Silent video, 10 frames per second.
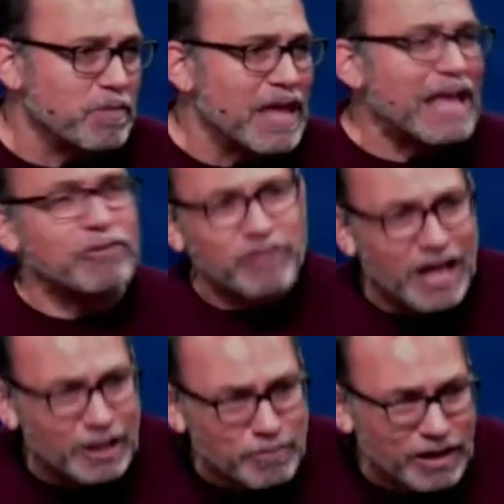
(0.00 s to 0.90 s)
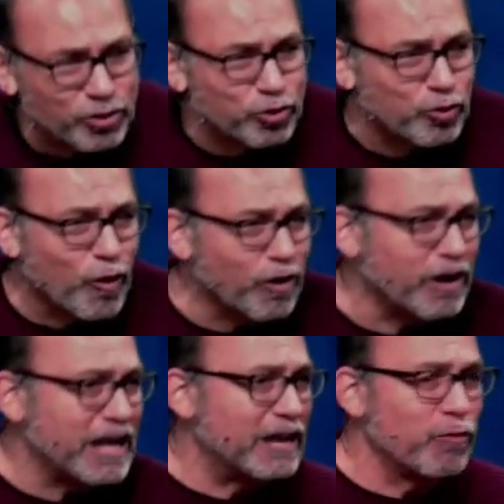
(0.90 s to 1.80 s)
and he's telling me a
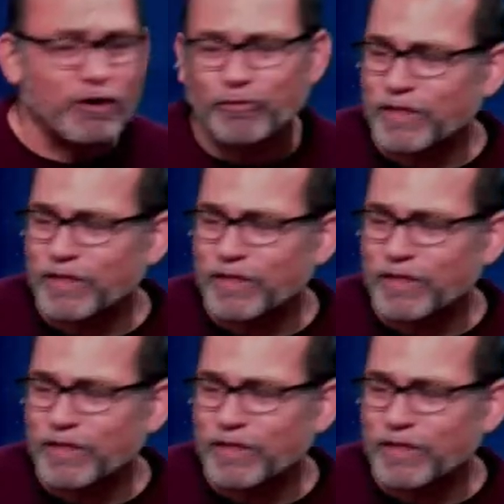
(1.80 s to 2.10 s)
story, and he works for the